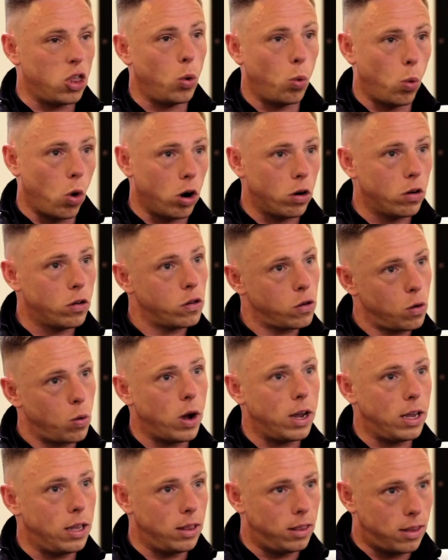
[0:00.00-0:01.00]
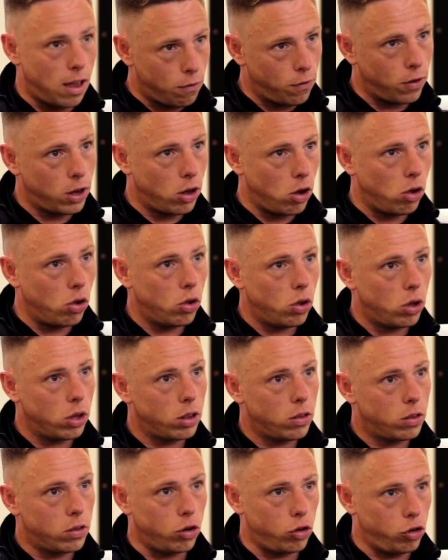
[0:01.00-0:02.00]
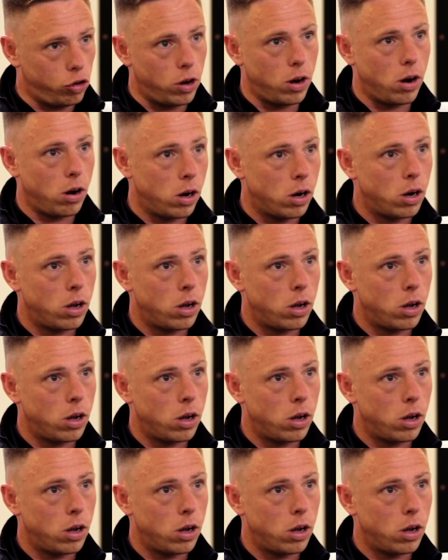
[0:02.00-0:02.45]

the words quite difficult to share.